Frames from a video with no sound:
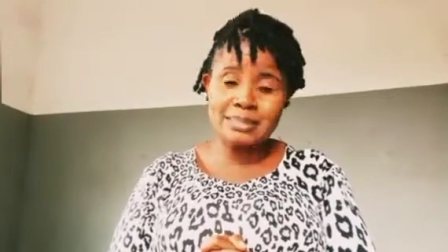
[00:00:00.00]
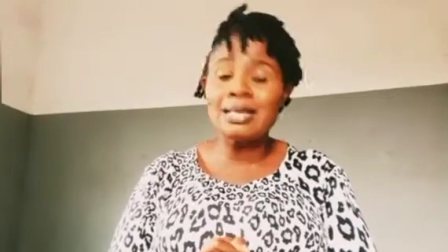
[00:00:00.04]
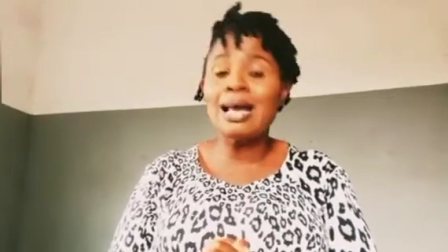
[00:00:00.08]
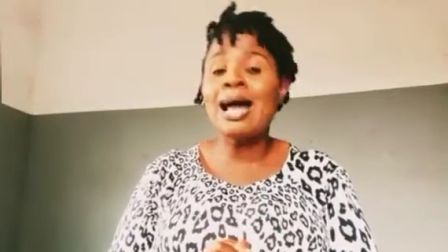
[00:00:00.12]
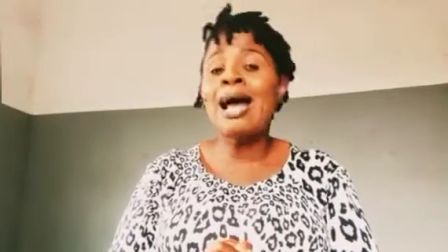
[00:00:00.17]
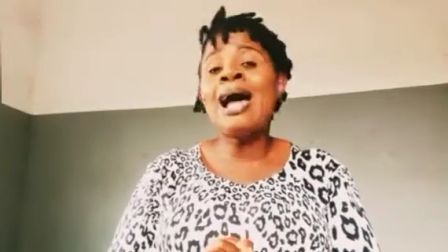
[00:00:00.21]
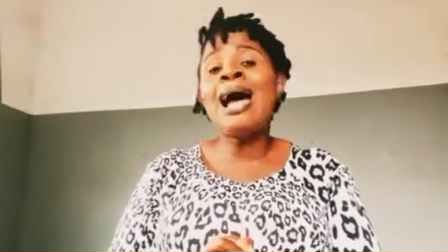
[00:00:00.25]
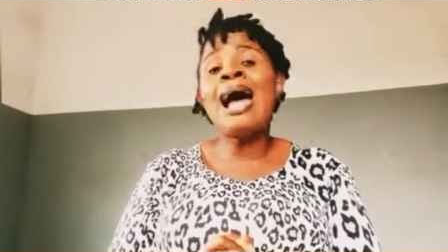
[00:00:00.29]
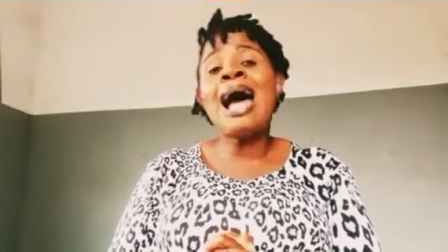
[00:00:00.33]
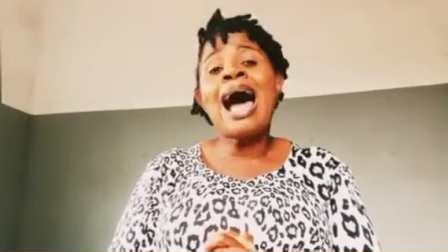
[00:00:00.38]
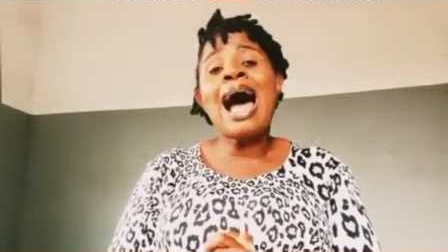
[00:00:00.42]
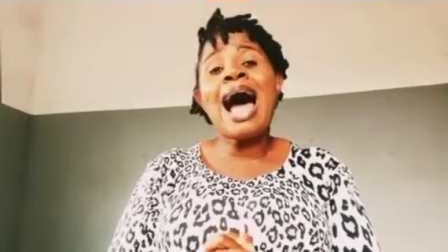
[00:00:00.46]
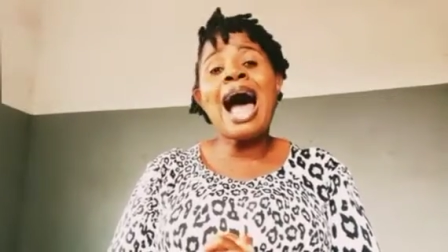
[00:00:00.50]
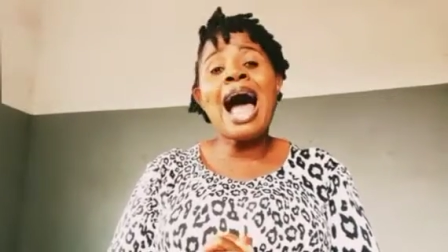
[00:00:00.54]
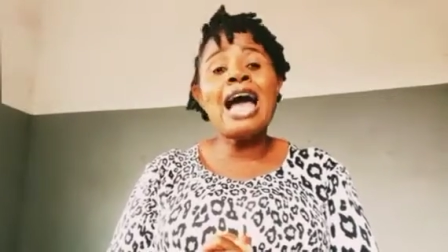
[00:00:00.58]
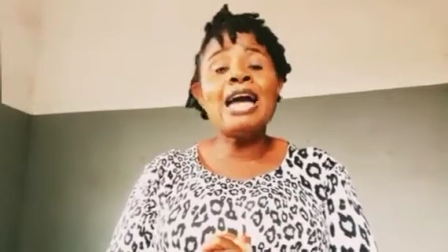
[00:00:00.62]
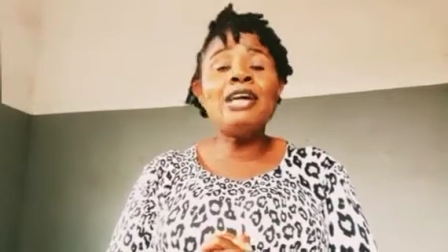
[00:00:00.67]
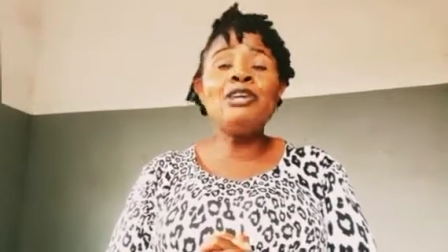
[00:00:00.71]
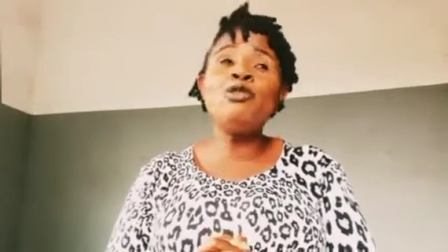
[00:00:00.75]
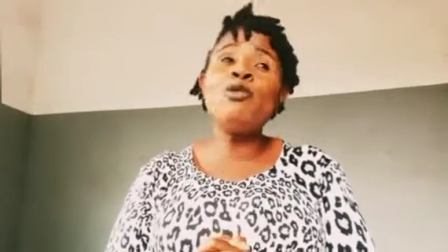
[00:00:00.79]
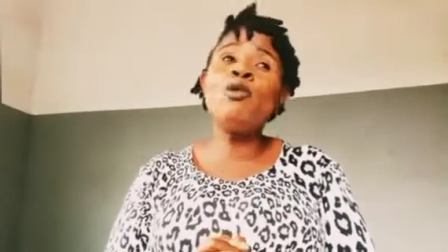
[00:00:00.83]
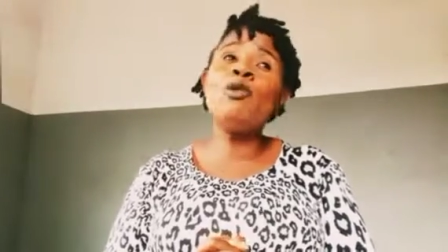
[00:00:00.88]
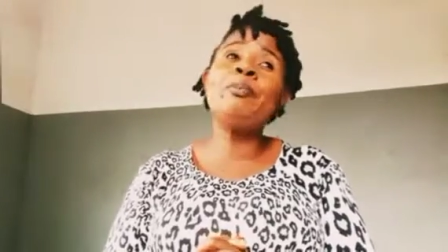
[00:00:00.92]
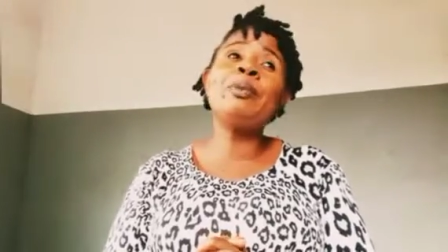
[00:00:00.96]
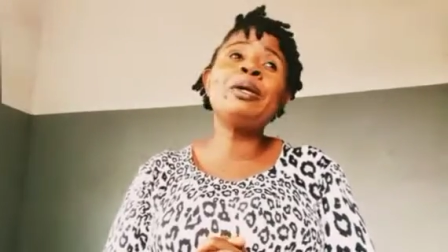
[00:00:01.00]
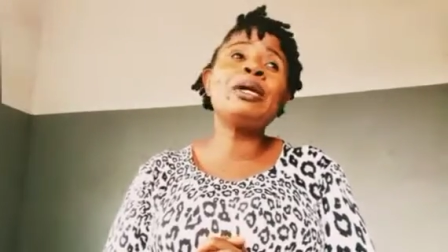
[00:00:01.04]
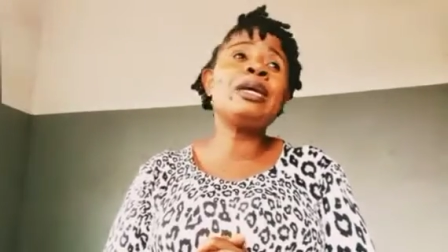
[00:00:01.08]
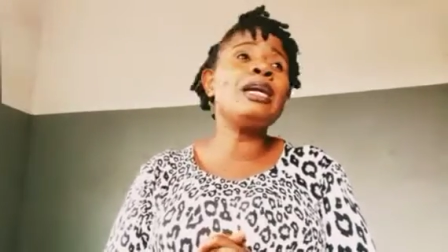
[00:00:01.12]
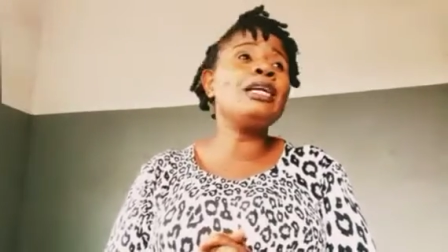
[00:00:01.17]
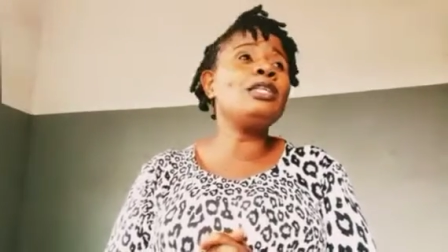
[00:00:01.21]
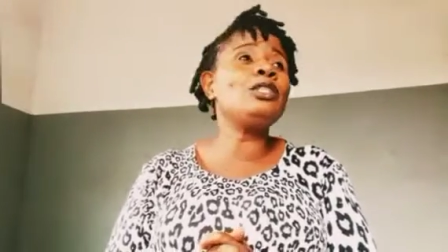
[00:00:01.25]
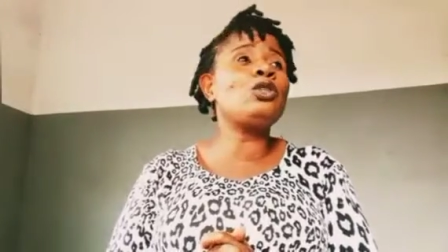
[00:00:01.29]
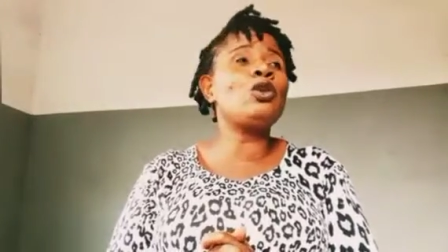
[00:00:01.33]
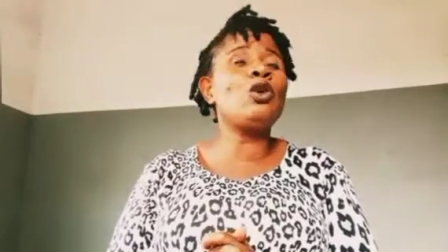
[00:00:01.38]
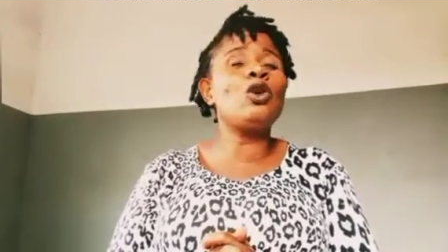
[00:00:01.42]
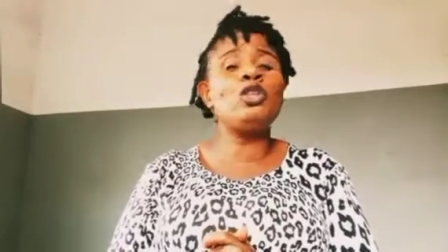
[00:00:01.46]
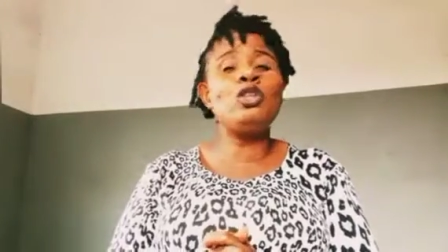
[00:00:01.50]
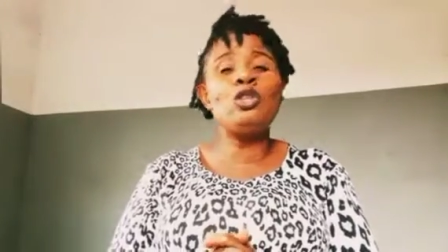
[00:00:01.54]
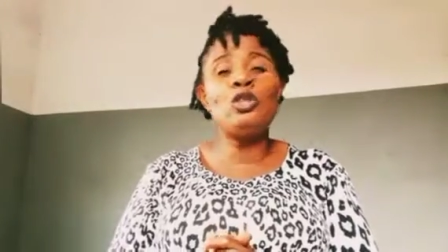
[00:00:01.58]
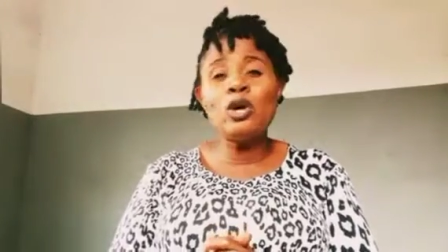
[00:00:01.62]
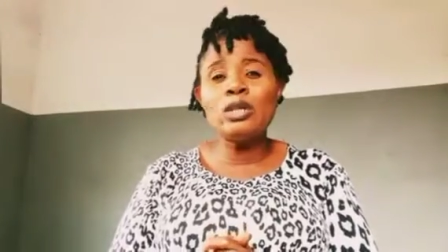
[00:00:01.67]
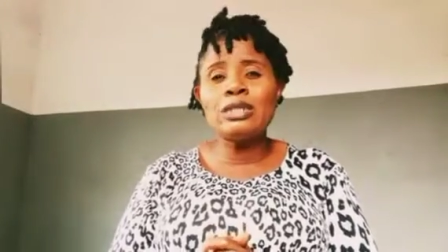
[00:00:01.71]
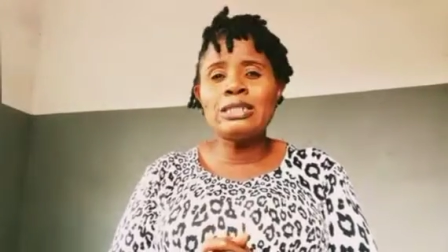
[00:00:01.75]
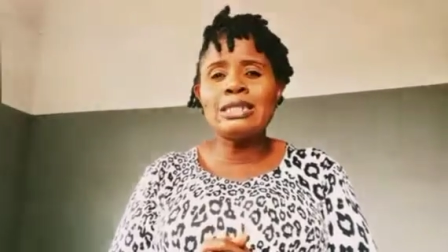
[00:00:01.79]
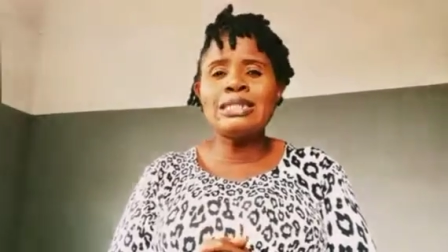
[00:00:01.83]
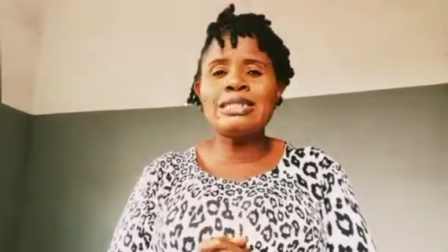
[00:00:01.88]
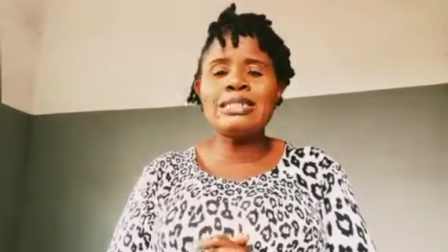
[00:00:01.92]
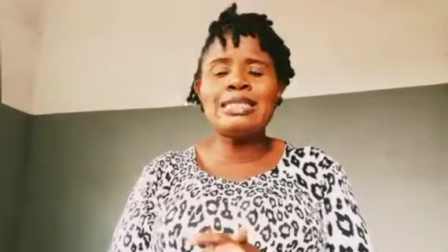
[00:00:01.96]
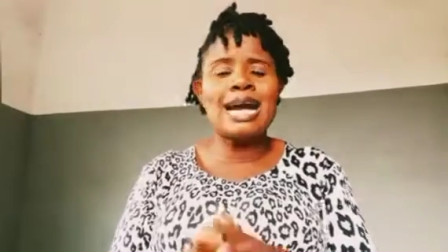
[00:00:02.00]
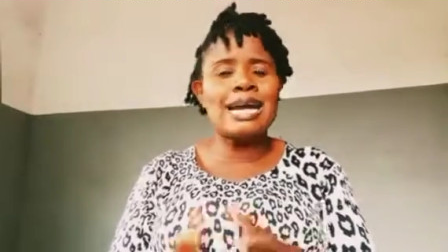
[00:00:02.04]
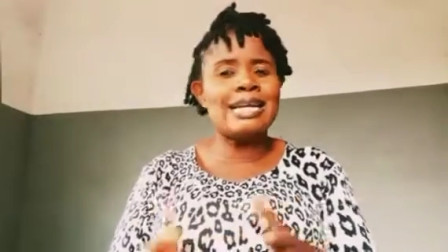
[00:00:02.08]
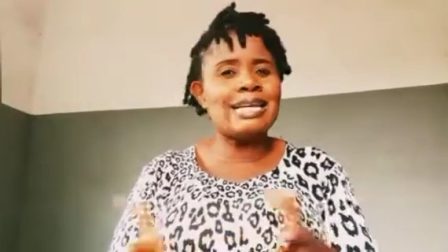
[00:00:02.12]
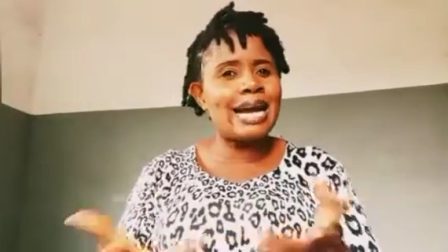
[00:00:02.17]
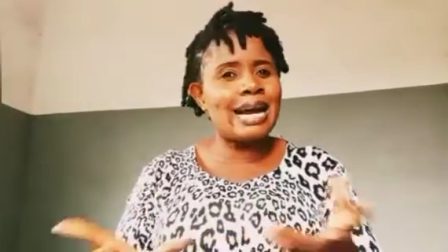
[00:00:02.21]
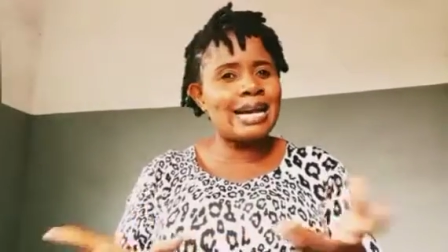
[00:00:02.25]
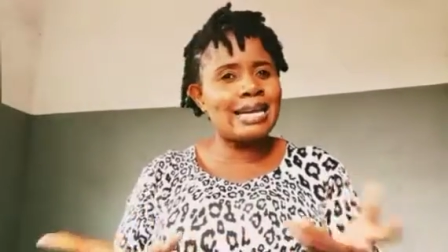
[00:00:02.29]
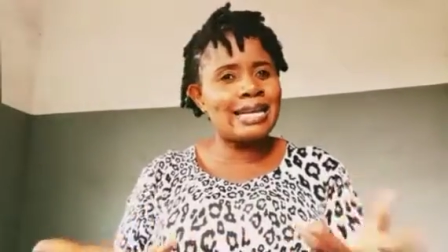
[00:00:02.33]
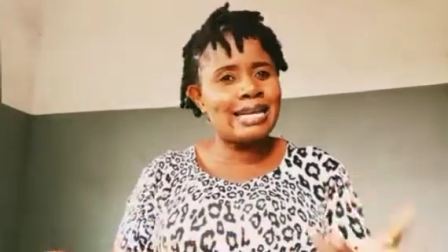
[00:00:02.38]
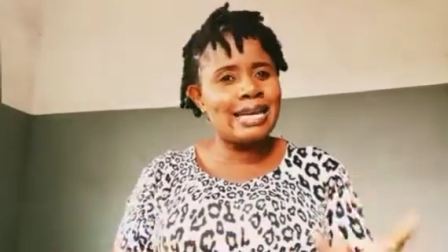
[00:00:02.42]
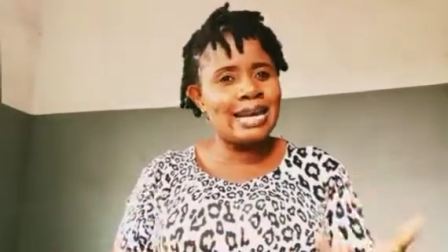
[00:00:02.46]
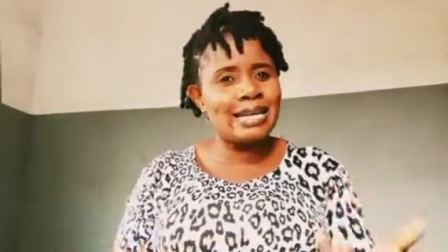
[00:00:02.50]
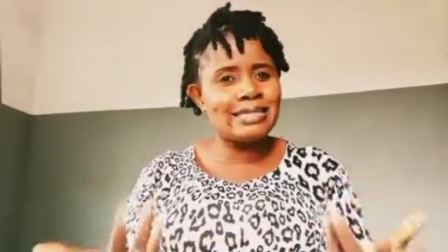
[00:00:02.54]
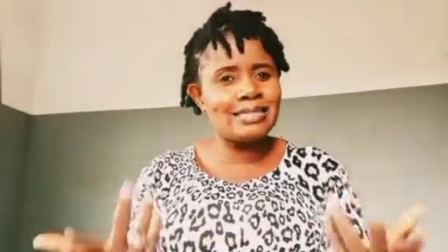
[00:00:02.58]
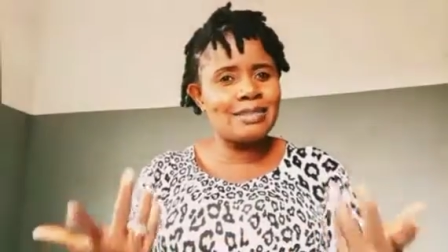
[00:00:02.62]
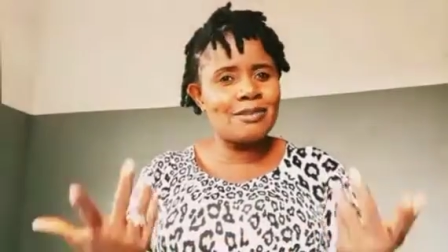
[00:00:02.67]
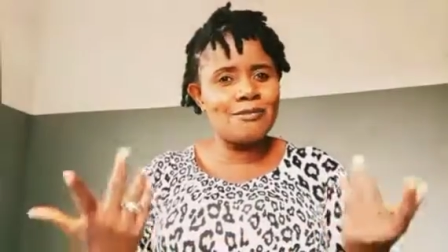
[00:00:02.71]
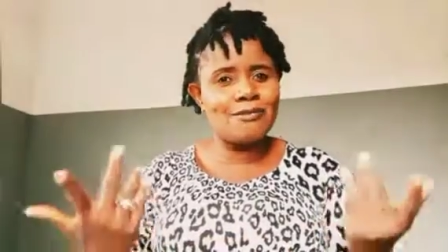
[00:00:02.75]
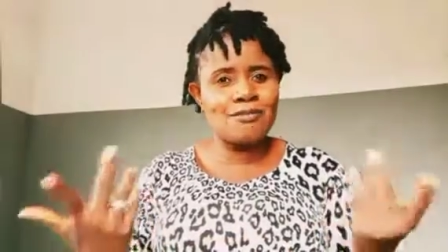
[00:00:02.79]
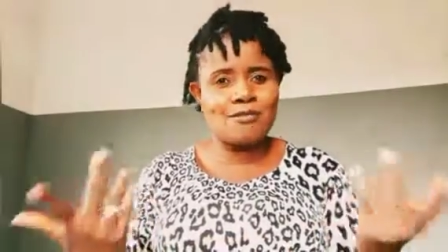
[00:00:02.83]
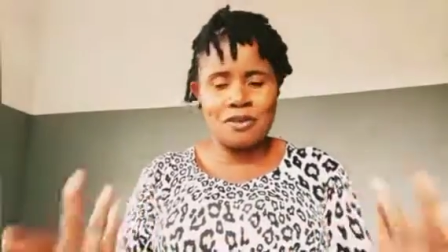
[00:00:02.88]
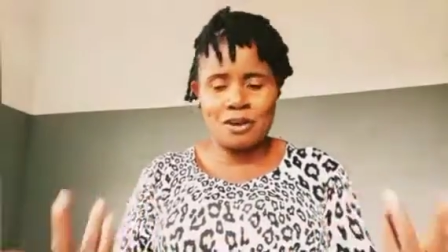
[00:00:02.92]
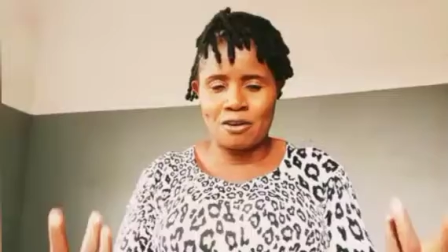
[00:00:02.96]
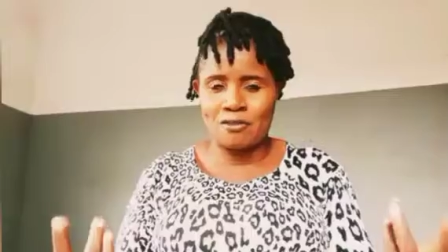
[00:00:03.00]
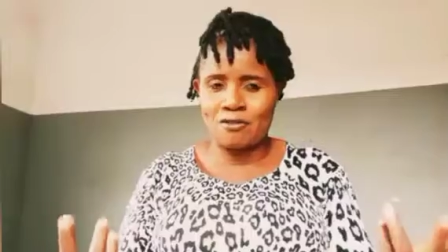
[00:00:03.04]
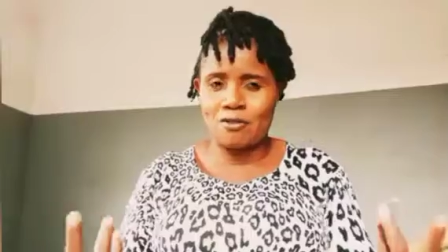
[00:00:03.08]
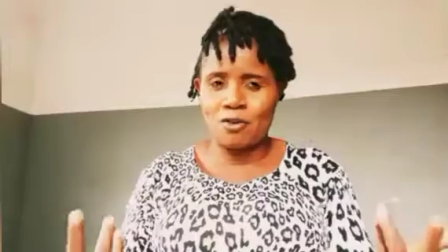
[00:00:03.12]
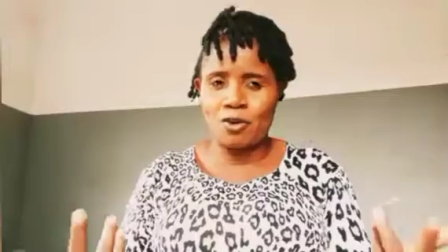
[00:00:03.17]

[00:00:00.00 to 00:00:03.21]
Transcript: And you will begin to notice that you are getting favors.